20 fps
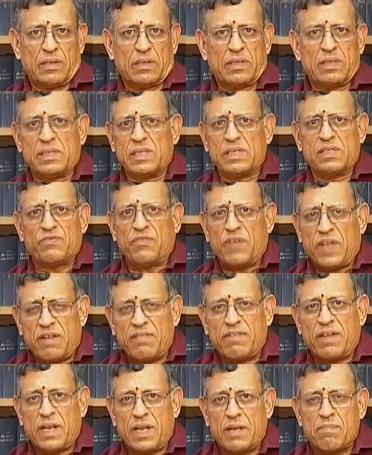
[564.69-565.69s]
This is very,
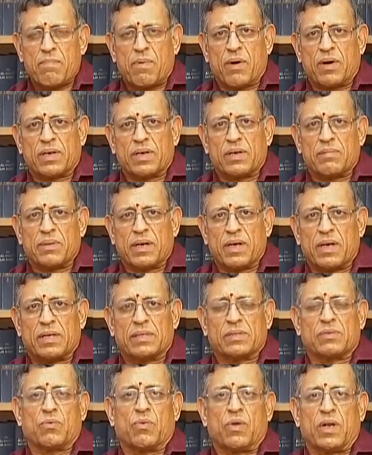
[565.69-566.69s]
very important,
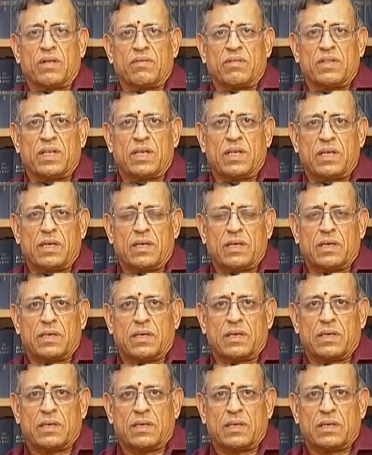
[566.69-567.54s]
because one of the